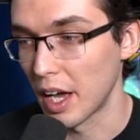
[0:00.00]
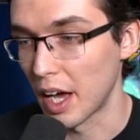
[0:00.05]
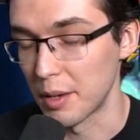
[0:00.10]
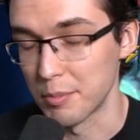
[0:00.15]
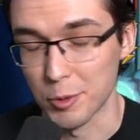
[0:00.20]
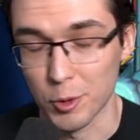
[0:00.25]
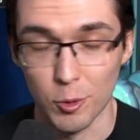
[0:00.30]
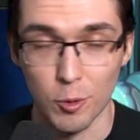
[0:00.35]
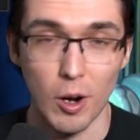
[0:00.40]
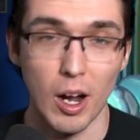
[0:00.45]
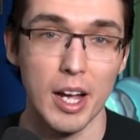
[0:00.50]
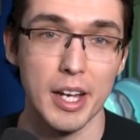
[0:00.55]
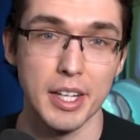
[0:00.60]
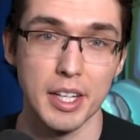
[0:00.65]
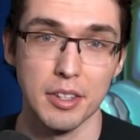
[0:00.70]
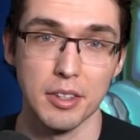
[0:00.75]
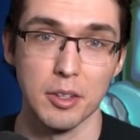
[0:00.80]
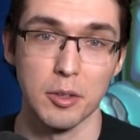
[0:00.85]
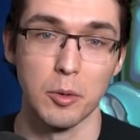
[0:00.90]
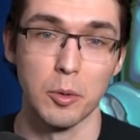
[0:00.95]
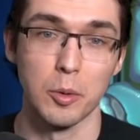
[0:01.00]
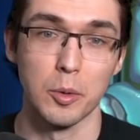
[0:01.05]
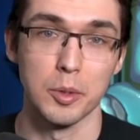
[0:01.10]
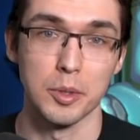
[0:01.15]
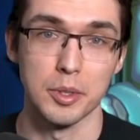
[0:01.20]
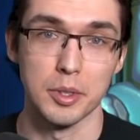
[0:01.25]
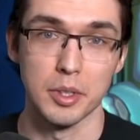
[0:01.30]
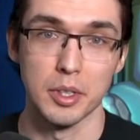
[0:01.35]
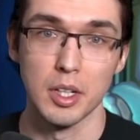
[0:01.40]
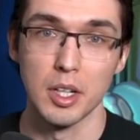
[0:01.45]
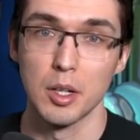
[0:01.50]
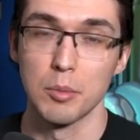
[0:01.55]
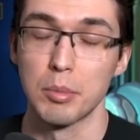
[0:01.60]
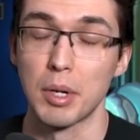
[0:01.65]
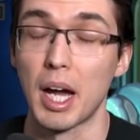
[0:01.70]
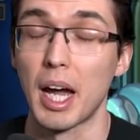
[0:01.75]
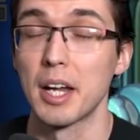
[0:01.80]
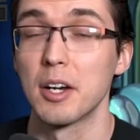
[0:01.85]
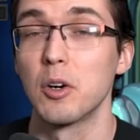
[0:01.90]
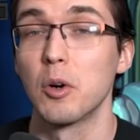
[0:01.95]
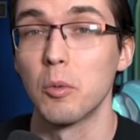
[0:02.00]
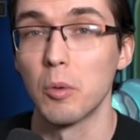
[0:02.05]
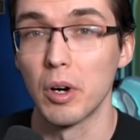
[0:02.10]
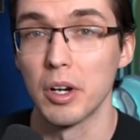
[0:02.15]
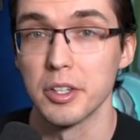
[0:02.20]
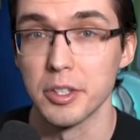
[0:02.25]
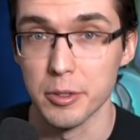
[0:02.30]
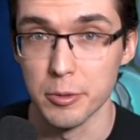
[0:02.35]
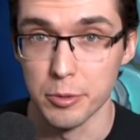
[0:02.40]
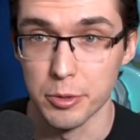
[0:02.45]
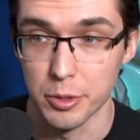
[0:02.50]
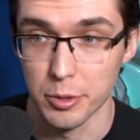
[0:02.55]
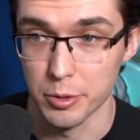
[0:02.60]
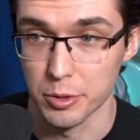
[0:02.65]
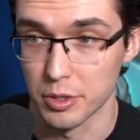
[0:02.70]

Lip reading: I'm crying in the corner. I don't want you to,